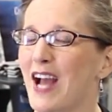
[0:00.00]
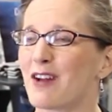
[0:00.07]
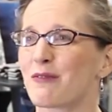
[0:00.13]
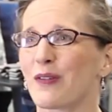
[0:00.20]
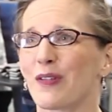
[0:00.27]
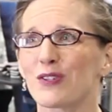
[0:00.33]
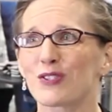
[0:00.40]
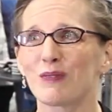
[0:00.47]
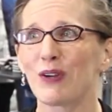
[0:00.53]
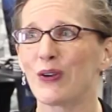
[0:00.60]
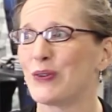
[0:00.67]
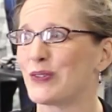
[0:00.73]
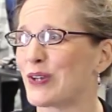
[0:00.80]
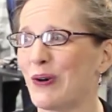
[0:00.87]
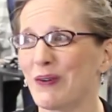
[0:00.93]
And for those of you
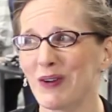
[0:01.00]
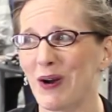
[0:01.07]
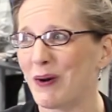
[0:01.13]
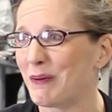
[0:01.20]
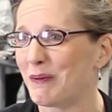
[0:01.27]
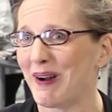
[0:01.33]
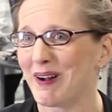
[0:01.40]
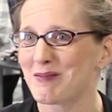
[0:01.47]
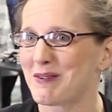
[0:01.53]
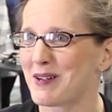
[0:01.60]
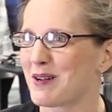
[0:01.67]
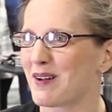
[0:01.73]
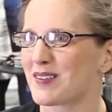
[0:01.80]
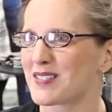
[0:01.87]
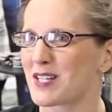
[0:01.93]
who don't know what
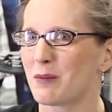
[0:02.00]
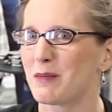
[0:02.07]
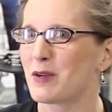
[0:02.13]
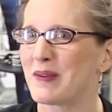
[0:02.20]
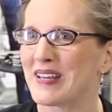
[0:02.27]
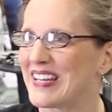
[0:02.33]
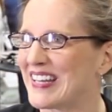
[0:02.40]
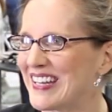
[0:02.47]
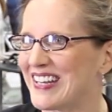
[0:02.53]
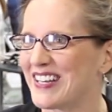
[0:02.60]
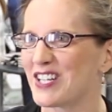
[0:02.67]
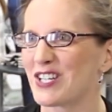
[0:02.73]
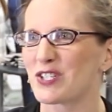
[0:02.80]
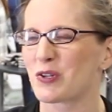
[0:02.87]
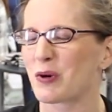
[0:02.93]

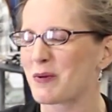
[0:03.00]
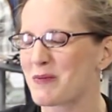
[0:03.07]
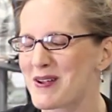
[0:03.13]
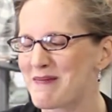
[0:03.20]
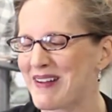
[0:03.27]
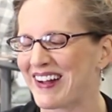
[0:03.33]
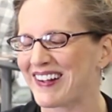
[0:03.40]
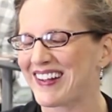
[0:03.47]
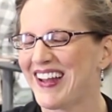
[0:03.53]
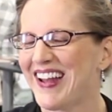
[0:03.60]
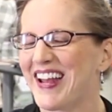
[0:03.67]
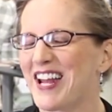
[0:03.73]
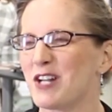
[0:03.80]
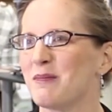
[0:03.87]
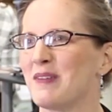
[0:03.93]
WBE is or WeBest,
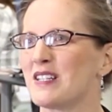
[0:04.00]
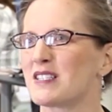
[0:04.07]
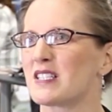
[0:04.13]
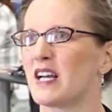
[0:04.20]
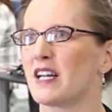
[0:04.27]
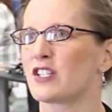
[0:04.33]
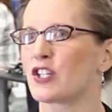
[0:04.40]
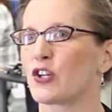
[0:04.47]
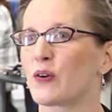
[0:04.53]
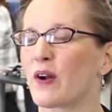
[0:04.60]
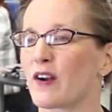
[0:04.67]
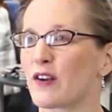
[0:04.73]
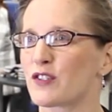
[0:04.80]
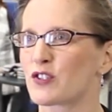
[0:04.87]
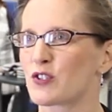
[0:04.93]
it means that you
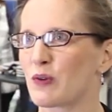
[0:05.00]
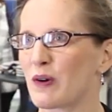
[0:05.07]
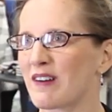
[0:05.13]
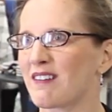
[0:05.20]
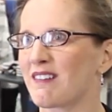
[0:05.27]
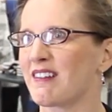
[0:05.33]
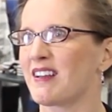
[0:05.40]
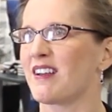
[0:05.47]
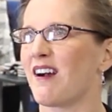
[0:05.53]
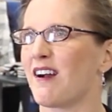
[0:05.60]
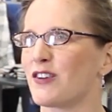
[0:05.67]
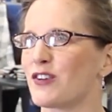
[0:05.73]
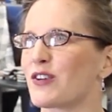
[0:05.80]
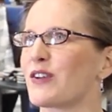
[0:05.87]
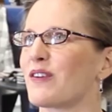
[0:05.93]
are a historically
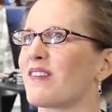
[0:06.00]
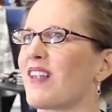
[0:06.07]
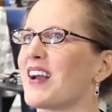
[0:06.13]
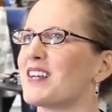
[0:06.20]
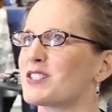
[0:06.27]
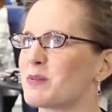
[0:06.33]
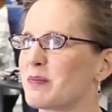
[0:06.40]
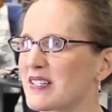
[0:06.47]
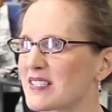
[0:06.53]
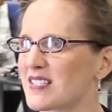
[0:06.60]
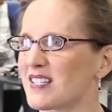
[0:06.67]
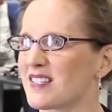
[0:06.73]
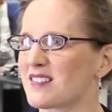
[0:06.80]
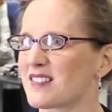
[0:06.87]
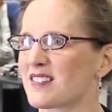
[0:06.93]
underutilized
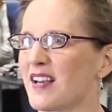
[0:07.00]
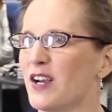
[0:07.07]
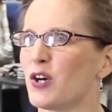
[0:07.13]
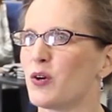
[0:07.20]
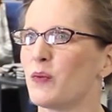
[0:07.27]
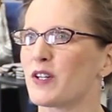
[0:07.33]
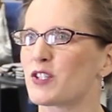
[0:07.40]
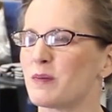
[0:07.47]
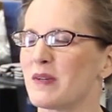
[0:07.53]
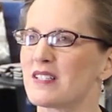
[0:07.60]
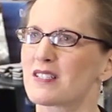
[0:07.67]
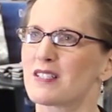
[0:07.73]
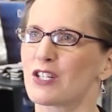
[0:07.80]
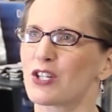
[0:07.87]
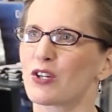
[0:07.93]
business, which
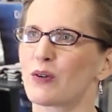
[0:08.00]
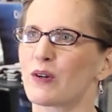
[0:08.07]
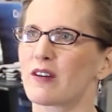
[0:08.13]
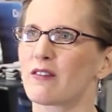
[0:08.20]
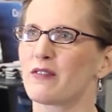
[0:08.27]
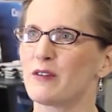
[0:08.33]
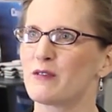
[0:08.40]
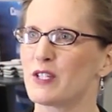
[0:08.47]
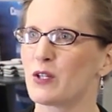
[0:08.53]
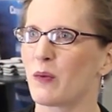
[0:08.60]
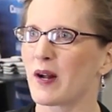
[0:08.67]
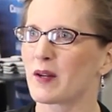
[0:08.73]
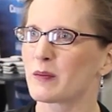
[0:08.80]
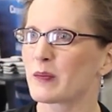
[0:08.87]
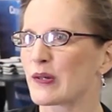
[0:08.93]
means that you're
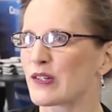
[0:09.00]
51%